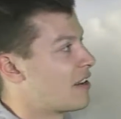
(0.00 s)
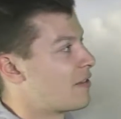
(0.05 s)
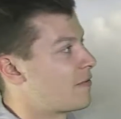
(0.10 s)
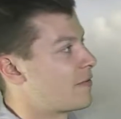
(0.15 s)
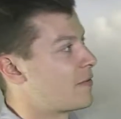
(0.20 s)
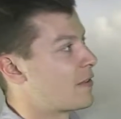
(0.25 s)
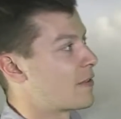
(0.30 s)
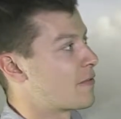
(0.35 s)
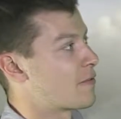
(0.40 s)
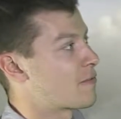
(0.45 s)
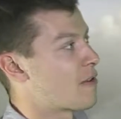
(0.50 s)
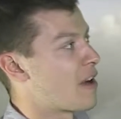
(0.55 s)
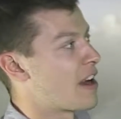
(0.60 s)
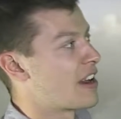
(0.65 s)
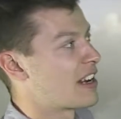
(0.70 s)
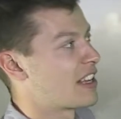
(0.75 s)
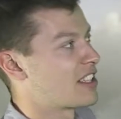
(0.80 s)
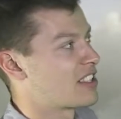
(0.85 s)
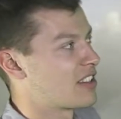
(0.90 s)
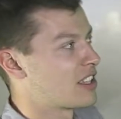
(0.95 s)
for
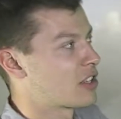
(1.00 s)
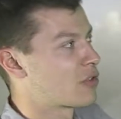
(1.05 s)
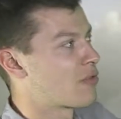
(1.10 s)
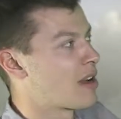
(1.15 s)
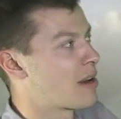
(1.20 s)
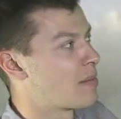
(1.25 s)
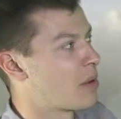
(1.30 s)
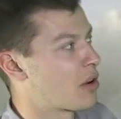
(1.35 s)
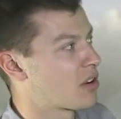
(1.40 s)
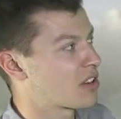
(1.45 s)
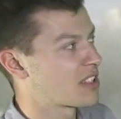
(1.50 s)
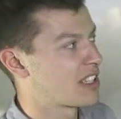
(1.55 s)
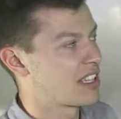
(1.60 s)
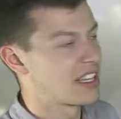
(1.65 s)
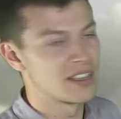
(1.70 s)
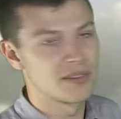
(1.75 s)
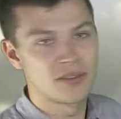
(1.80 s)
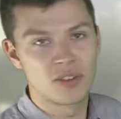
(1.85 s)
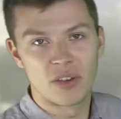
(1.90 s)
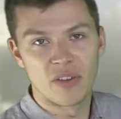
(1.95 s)
Friday. So this red box
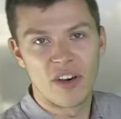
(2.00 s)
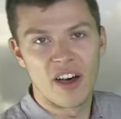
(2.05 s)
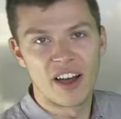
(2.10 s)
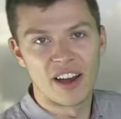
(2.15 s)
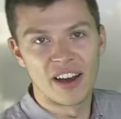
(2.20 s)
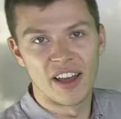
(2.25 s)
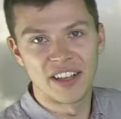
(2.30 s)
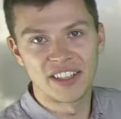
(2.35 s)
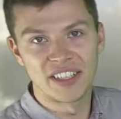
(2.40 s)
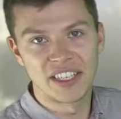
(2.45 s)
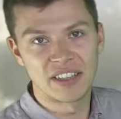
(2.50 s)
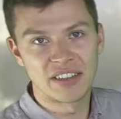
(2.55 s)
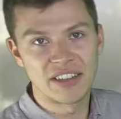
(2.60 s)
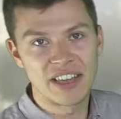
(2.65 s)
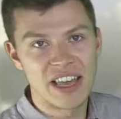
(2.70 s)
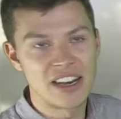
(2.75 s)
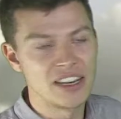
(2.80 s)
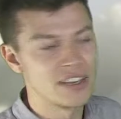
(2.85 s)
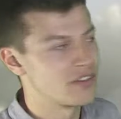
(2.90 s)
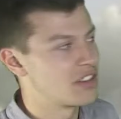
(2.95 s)
here sort of highlighting the
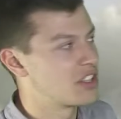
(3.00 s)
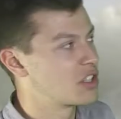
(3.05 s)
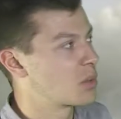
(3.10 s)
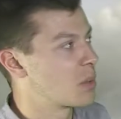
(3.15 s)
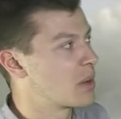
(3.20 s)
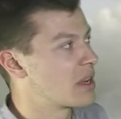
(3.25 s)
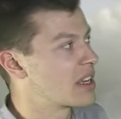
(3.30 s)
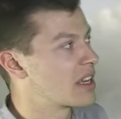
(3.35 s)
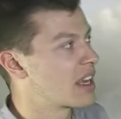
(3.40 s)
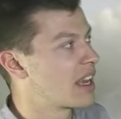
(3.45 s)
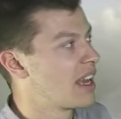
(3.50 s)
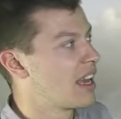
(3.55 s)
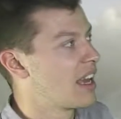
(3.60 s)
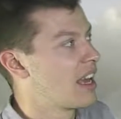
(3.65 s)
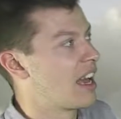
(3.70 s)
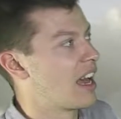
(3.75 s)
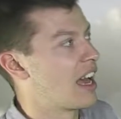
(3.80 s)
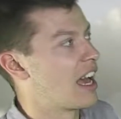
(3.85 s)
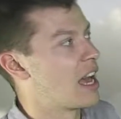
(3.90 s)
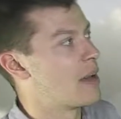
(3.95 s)
end of this week
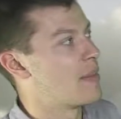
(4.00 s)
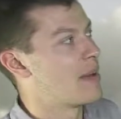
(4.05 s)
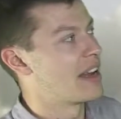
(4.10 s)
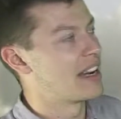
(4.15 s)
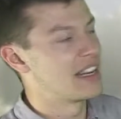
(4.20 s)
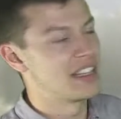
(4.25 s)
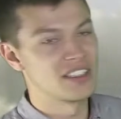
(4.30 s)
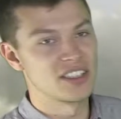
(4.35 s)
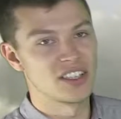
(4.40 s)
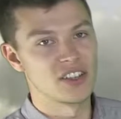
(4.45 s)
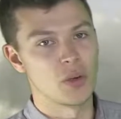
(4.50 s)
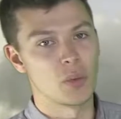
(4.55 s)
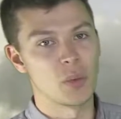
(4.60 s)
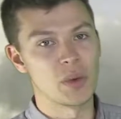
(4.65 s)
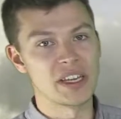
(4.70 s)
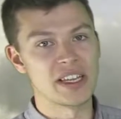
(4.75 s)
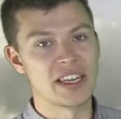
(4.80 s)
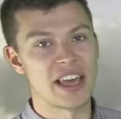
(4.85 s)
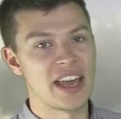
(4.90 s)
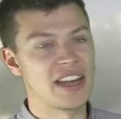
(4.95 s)
and into the
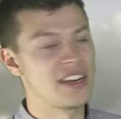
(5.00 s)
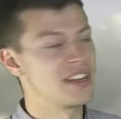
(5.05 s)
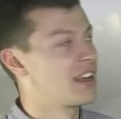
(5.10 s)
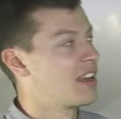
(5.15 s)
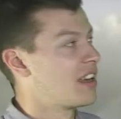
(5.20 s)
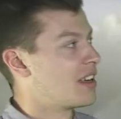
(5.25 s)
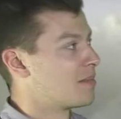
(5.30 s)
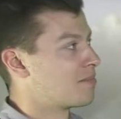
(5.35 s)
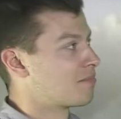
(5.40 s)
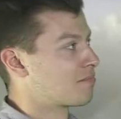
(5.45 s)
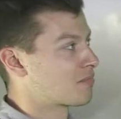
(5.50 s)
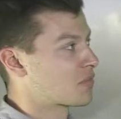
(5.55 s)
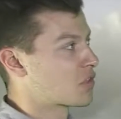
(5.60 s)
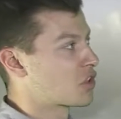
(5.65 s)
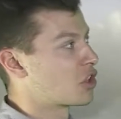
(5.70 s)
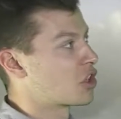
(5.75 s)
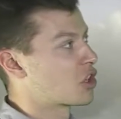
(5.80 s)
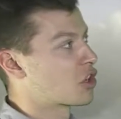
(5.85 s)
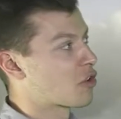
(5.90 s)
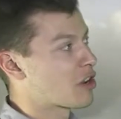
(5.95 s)
weekend.
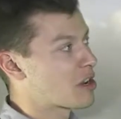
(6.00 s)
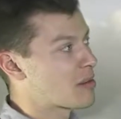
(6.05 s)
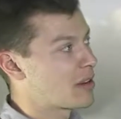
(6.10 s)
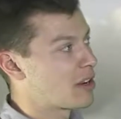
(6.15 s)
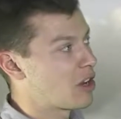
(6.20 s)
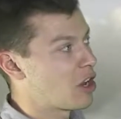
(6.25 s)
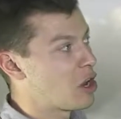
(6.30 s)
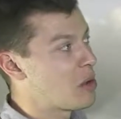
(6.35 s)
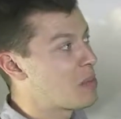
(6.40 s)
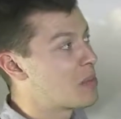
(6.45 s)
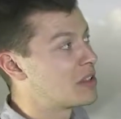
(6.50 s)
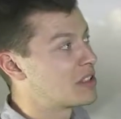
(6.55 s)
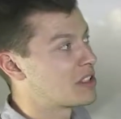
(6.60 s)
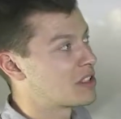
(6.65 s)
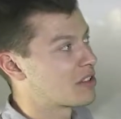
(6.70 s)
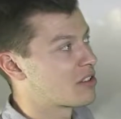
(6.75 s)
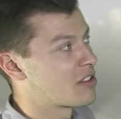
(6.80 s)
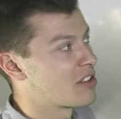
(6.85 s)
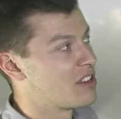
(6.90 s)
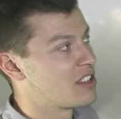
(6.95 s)
Good agreement up
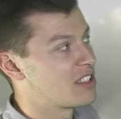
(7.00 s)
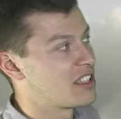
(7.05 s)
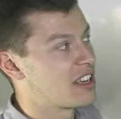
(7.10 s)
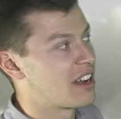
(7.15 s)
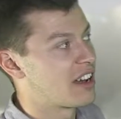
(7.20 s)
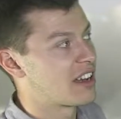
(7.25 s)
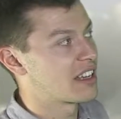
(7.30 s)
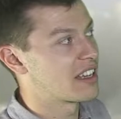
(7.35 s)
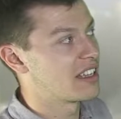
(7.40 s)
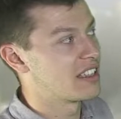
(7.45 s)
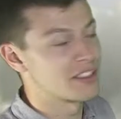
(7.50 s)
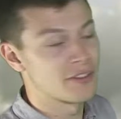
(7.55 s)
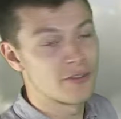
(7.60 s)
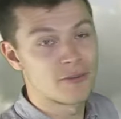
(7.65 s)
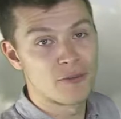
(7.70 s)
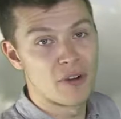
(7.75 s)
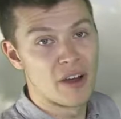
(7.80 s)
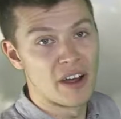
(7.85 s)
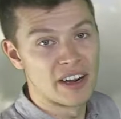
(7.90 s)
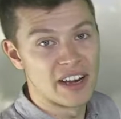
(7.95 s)
until Thursday night into
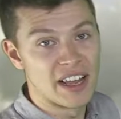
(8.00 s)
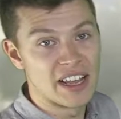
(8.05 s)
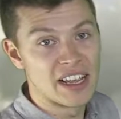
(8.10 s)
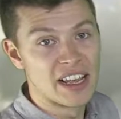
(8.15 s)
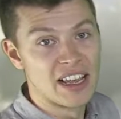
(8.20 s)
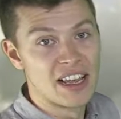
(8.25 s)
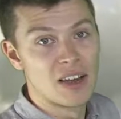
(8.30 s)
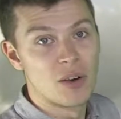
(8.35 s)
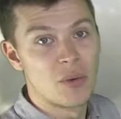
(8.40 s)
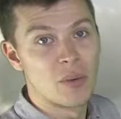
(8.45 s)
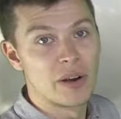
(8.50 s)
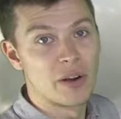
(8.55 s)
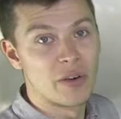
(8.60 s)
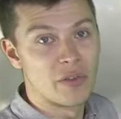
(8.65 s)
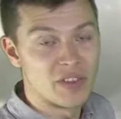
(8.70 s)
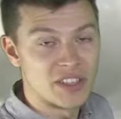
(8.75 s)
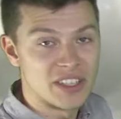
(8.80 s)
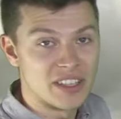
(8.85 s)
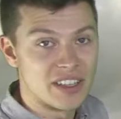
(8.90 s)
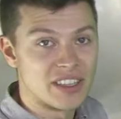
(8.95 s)
Friday, when
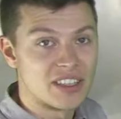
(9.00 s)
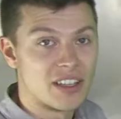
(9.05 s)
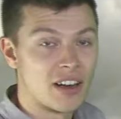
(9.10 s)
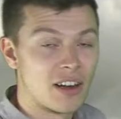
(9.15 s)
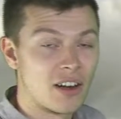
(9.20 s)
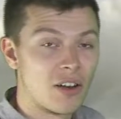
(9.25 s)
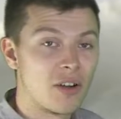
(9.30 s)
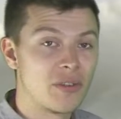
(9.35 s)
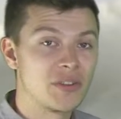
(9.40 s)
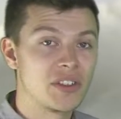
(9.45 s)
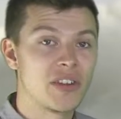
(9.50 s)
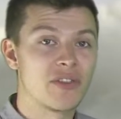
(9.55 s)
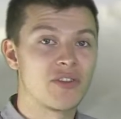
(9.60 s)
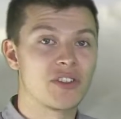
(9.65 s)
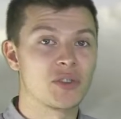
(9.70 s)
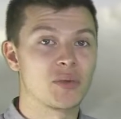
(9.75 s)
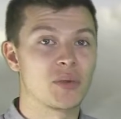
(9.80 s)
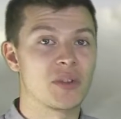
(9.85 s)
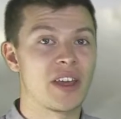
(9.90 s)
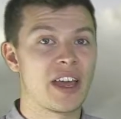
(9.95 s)
obviously there's a lot of
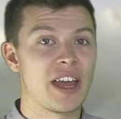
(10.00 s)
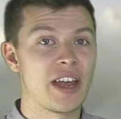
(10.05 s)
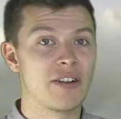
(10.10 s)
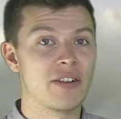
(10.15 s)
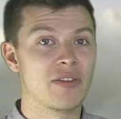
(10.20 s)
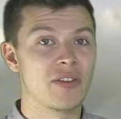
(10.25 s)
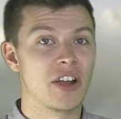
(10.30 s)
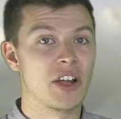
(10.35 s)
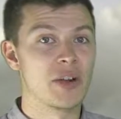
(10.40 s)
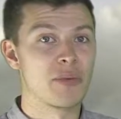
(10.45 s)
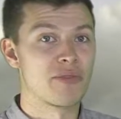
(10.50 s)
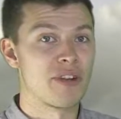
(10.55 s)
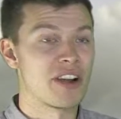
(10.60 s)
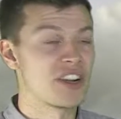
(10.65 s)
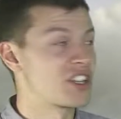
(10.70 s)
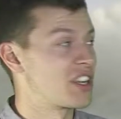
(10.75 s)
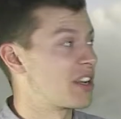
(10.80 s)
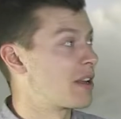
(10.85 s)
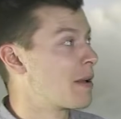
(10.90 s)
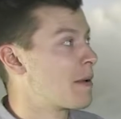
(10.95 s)
difference between that area of low
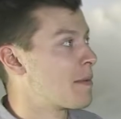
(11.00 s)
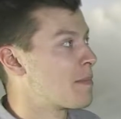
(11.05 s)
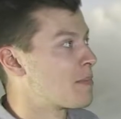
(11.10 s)
pressure.